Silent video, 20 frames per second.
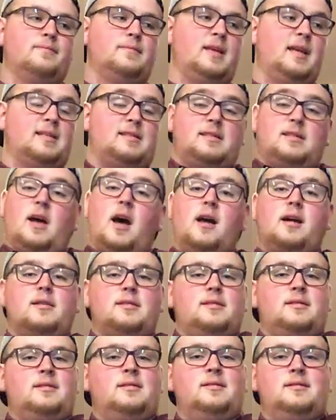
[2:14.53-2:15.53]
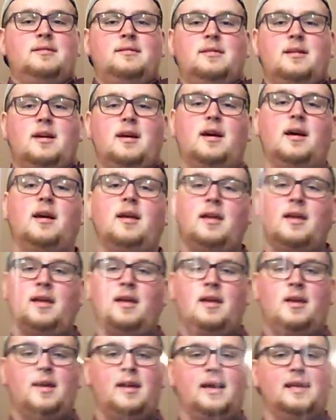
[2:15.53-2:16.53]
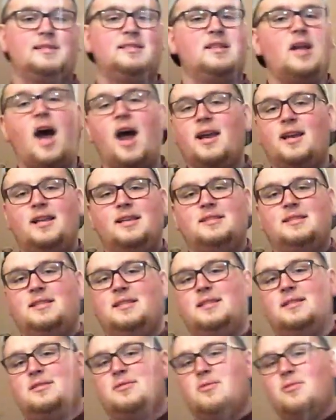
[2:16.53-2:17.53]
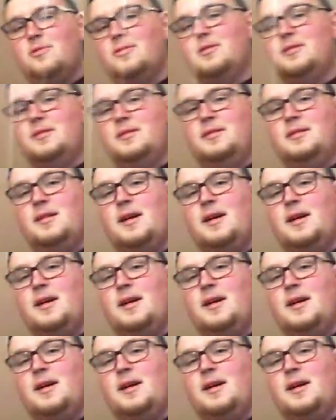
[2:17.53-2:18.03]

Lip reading: It sucks. It's not an easy disorder.